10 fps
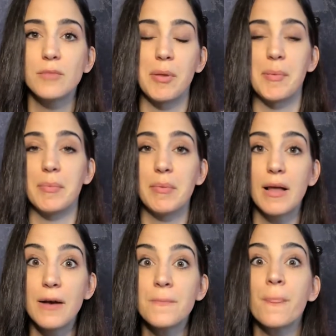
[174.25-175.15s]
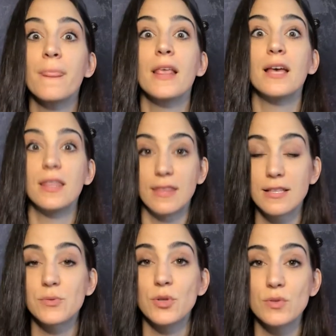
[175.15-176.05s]
blah blah blah.
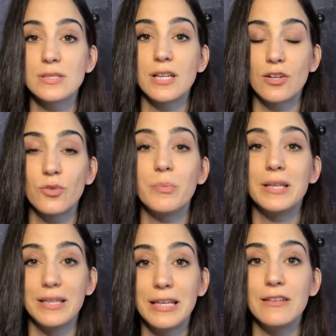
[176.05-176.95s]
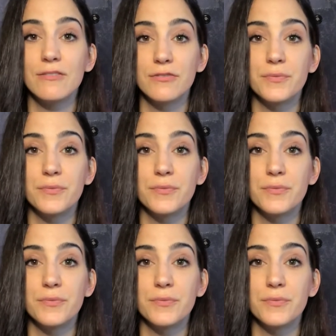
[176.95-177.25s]
That's what you start to believe.